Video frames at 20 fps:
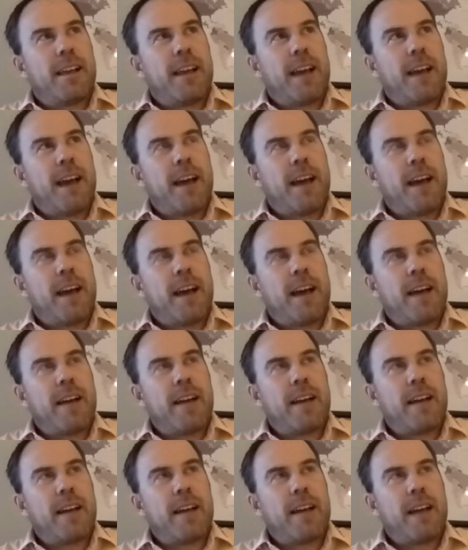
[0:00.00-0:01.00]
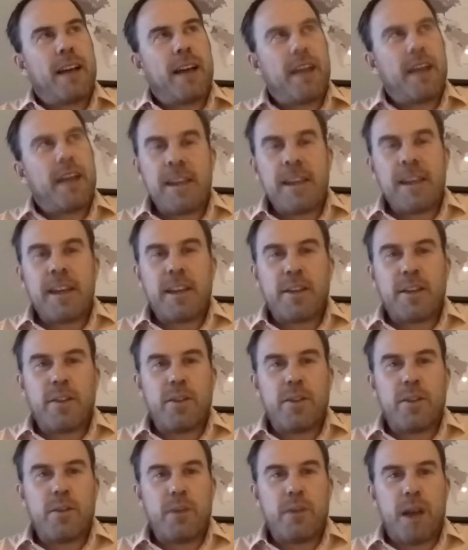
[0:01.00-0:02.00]
I, I think he can
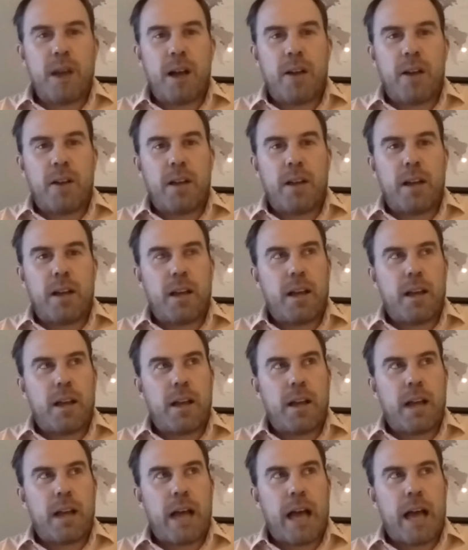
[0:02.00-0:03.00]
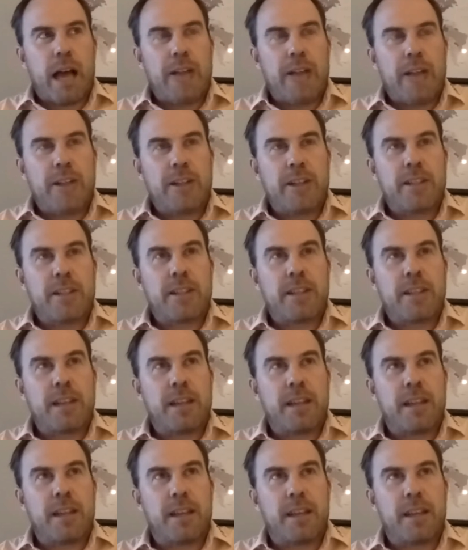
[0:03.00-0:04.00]
do well. I just
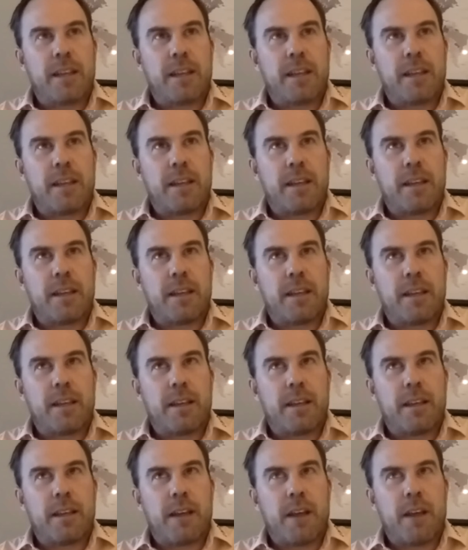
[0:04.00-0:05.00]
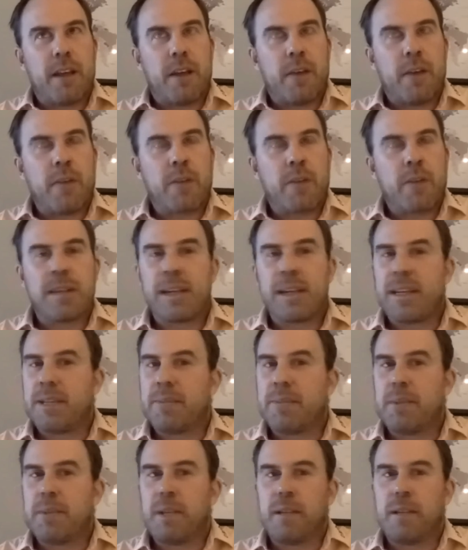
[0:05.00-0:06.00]
think, I almost think he's
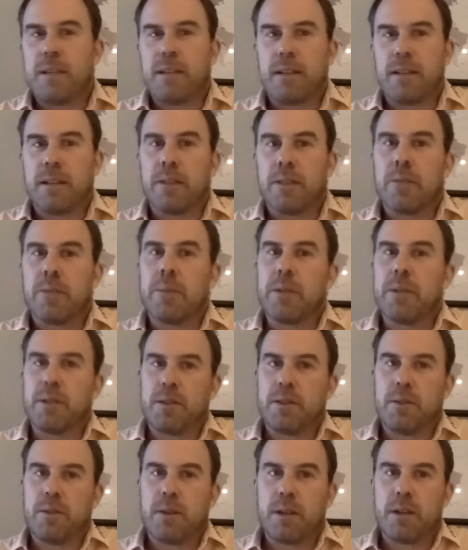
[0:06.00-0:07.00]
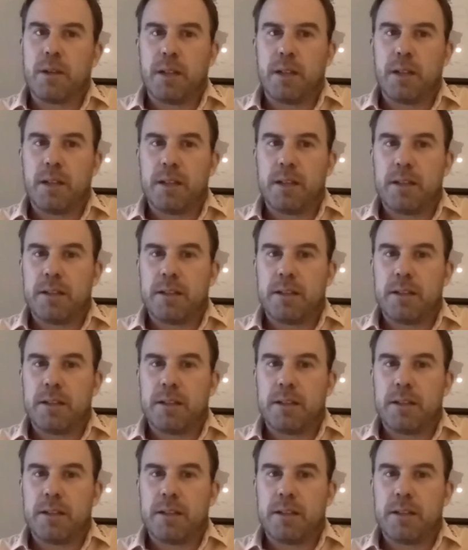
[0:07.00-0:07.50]
peaked a little bit too early.